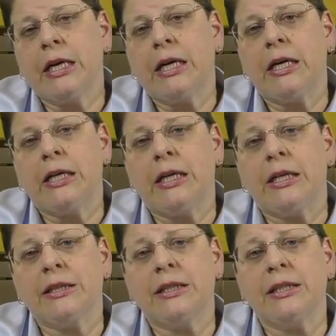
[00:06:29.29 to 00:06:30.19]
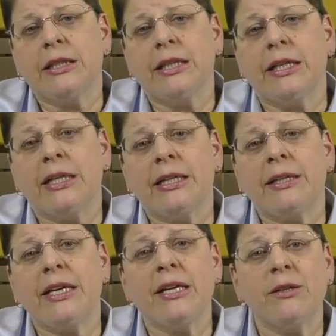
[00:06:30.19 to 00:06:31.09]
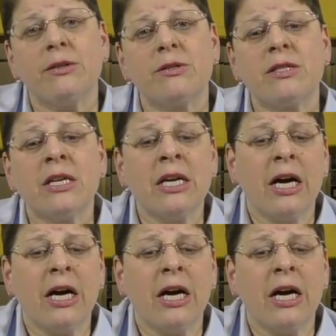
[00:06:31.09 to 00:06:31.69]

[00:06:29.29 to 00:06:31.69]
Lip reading: on the heels,